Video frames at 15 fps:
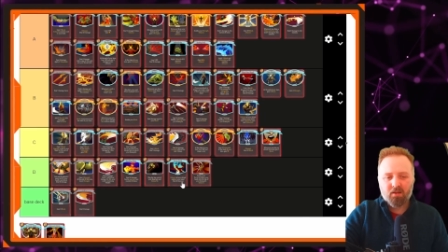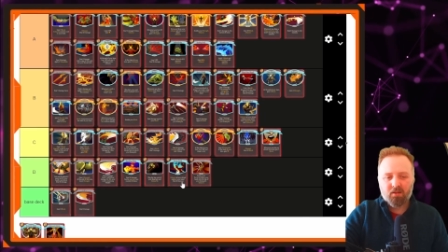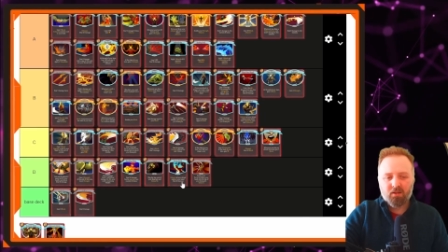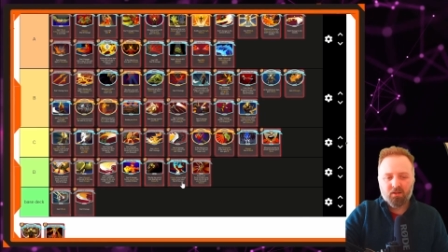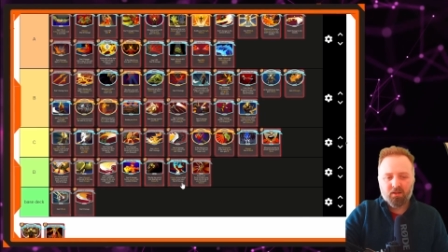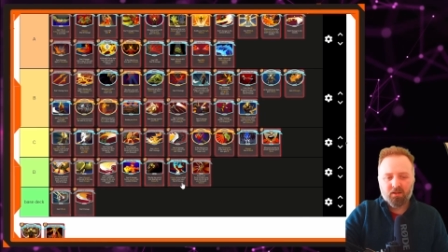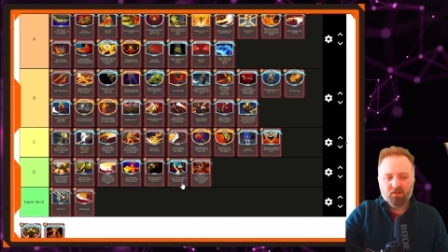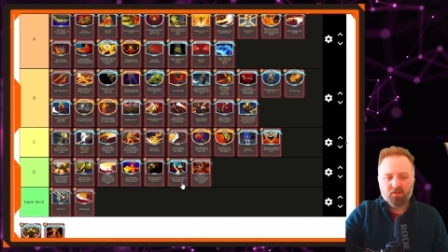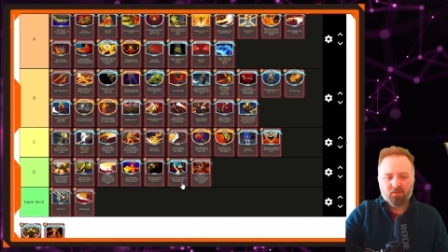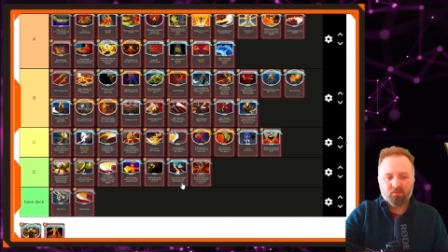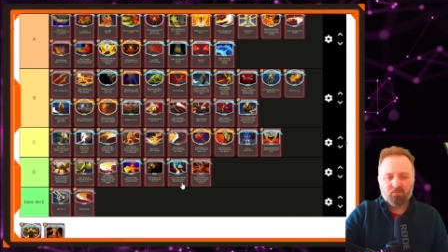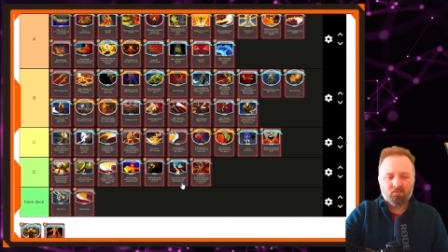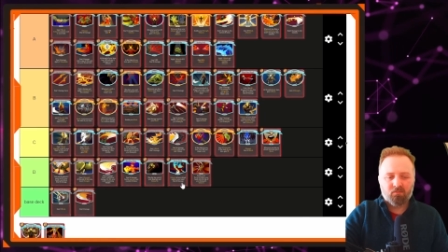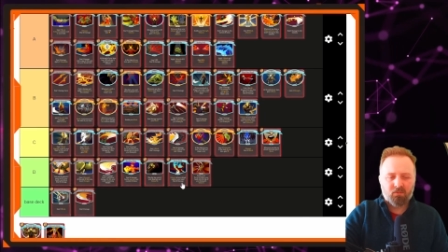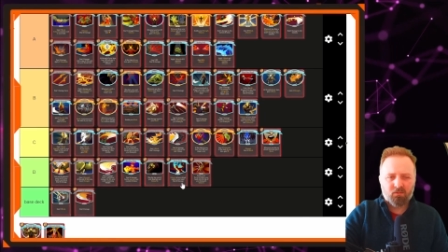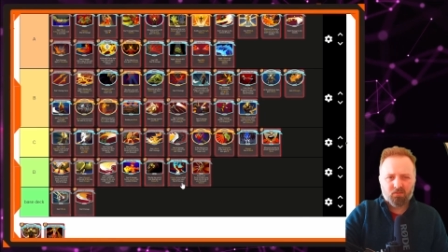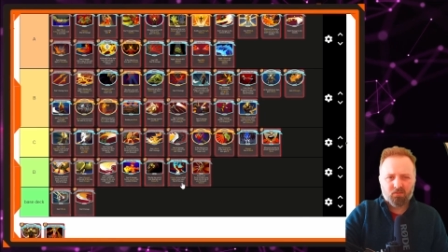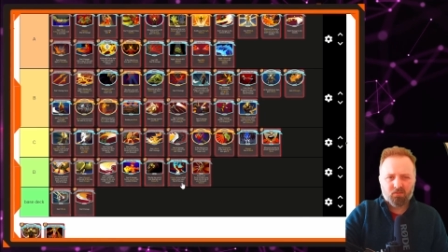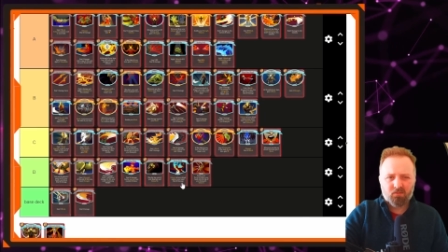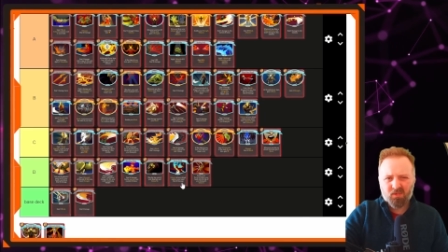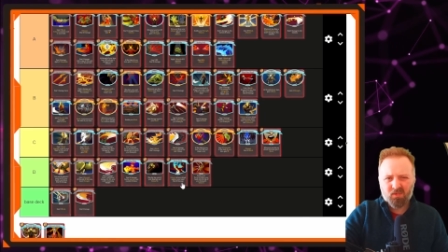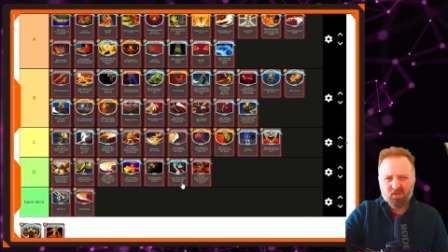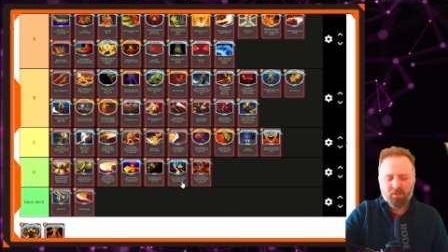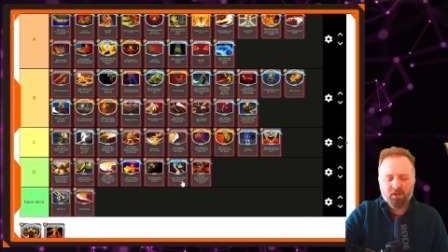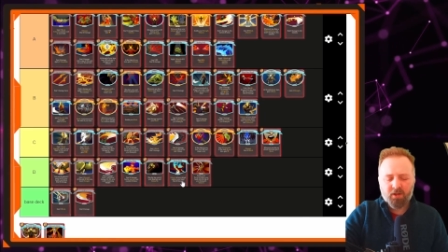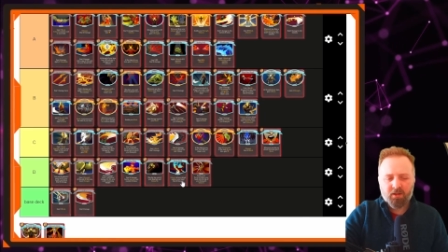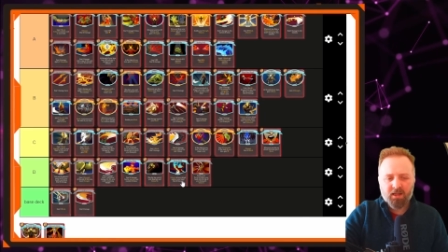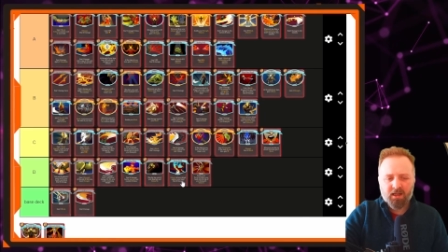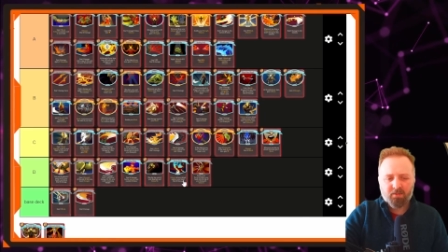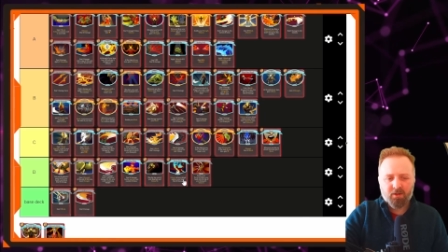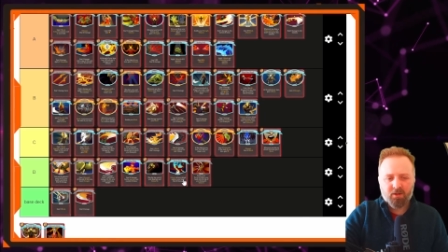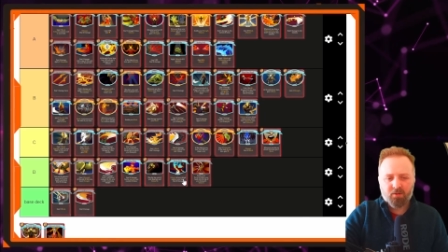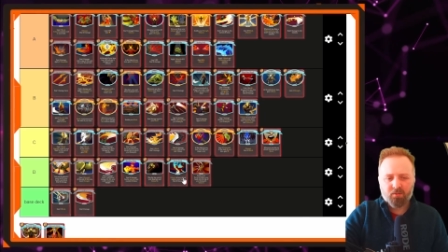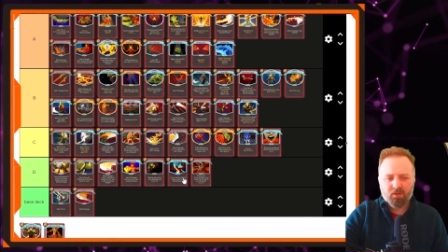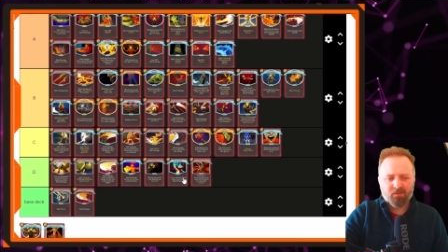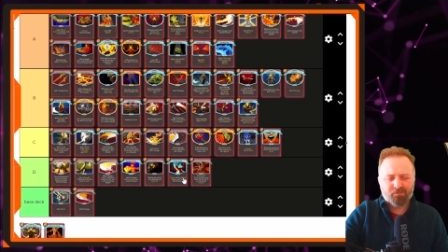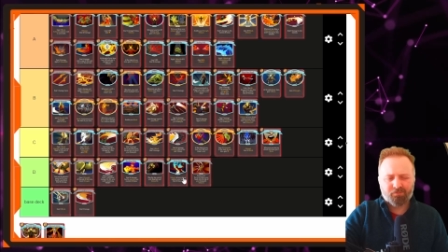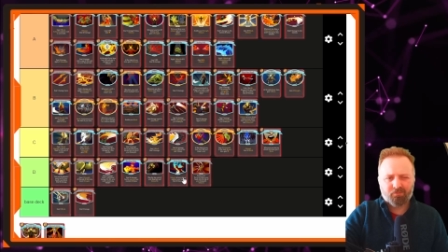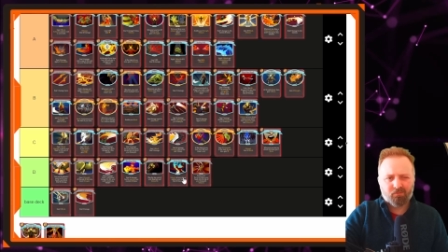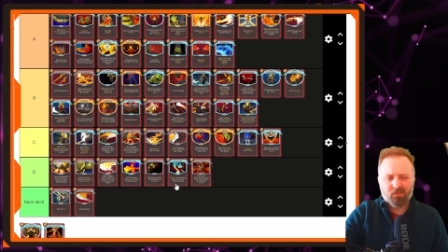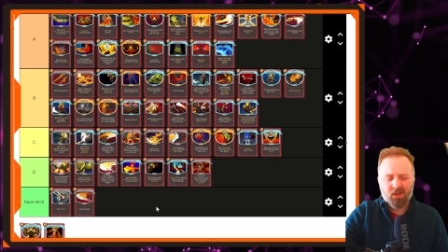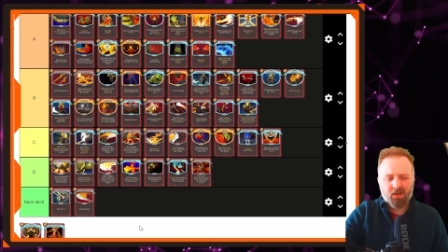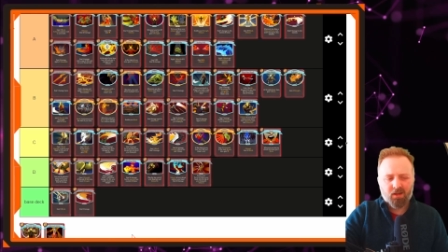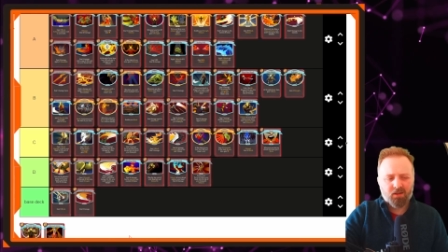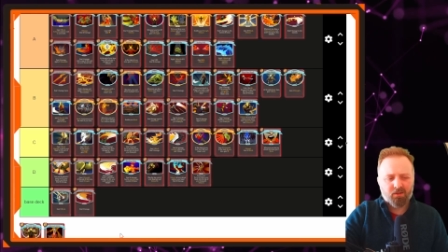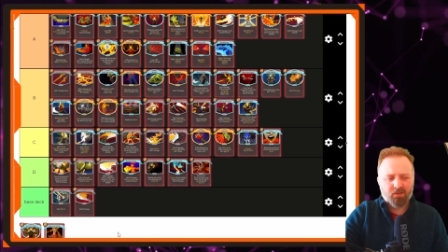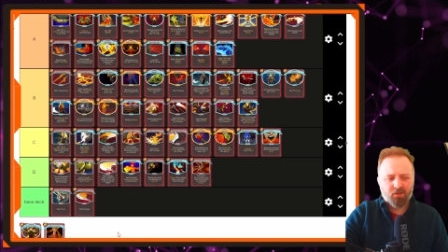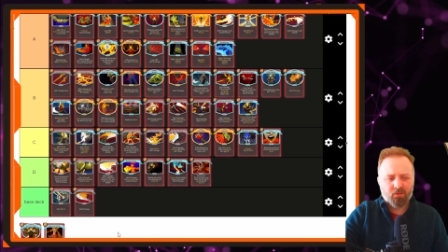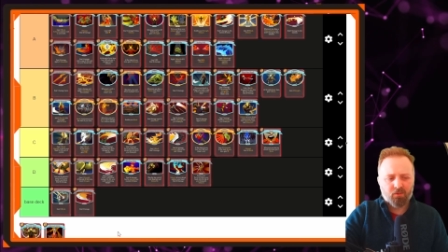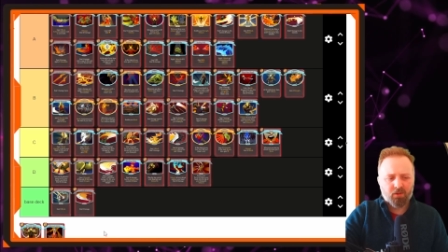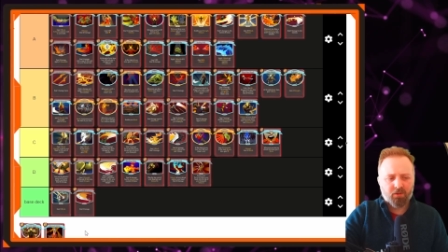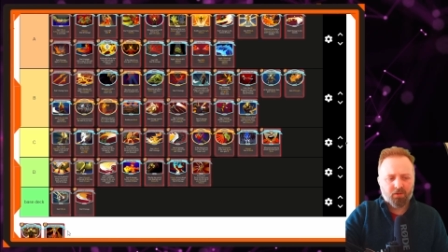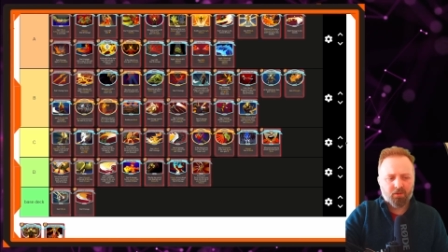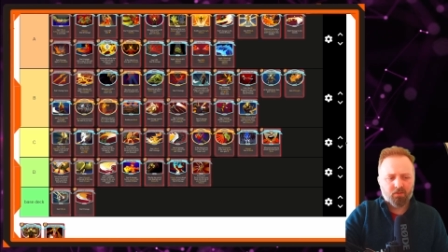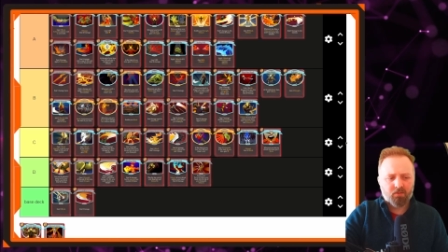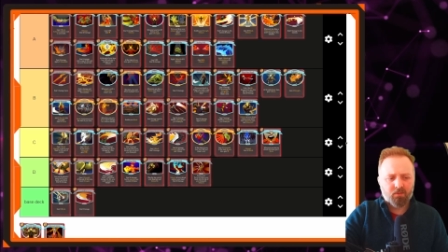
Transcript: you're dealing a fair bit of damage, but nah, it's not worth it.